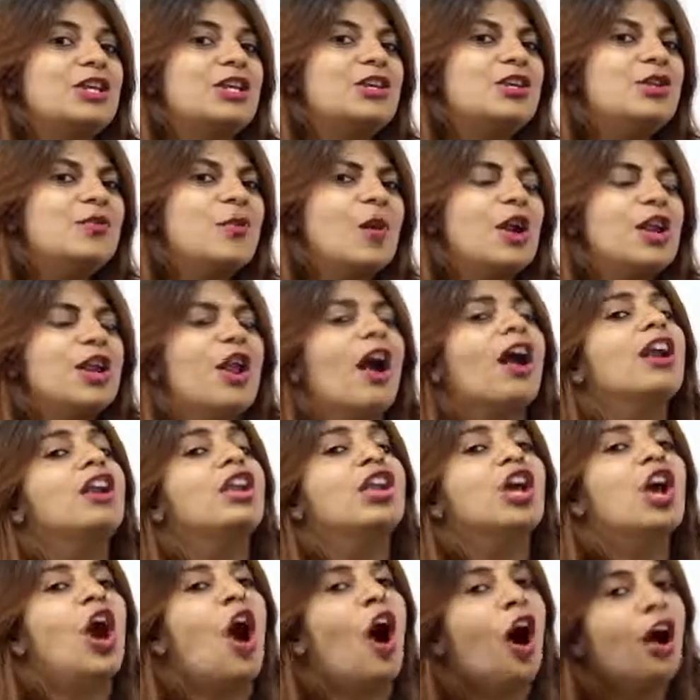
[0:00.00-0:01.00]
you are
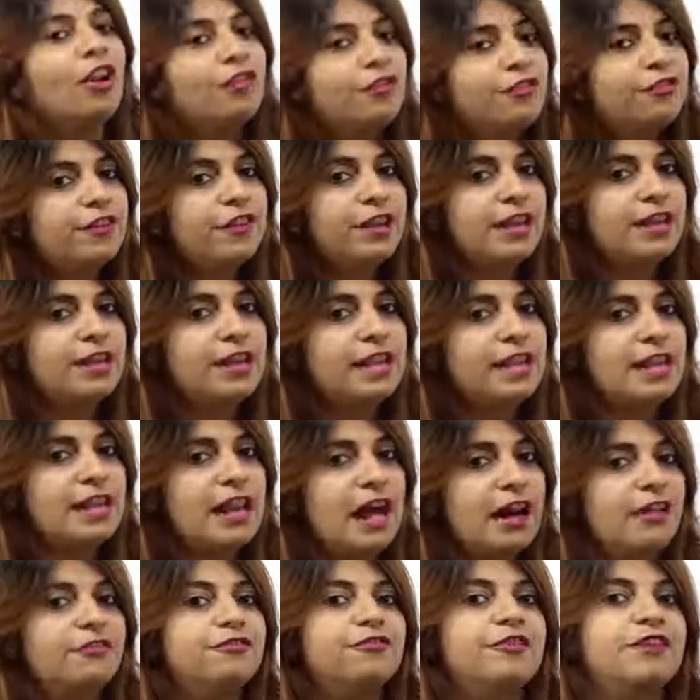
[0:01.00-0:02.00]
not confident
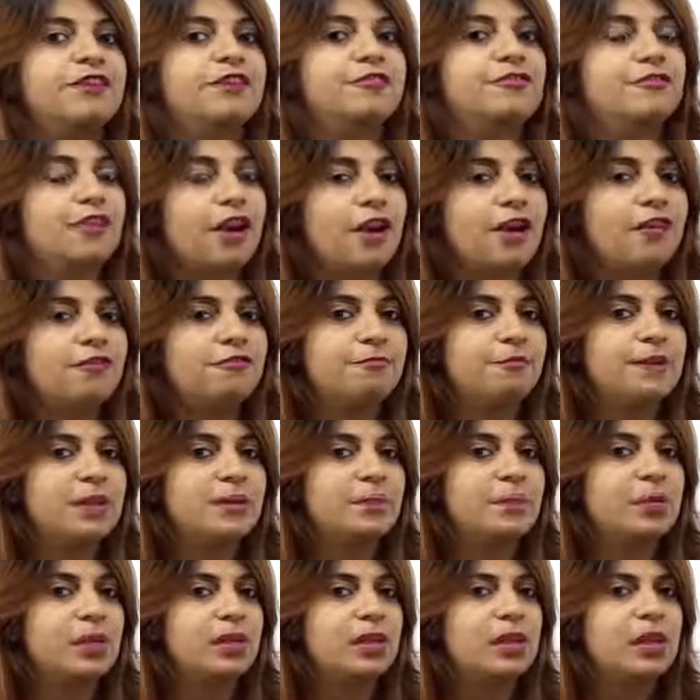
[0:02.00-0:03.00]
enough in front of
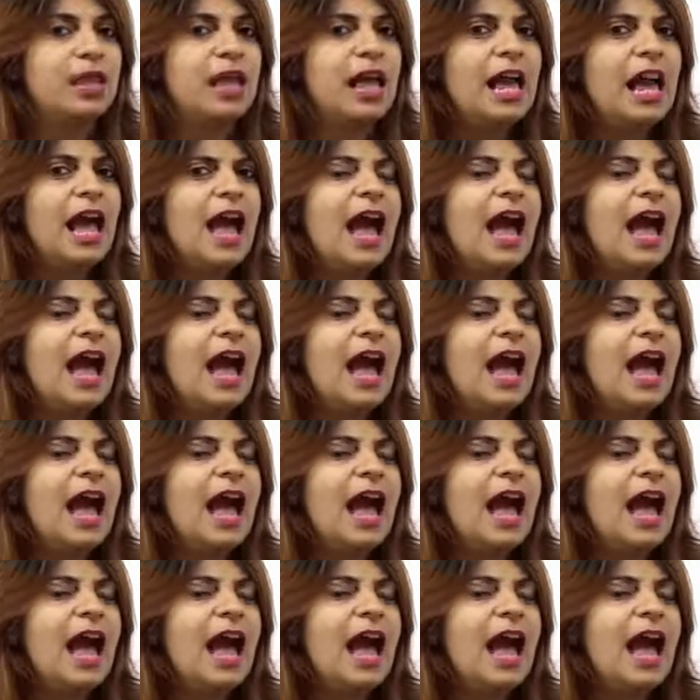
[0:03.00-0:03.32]
people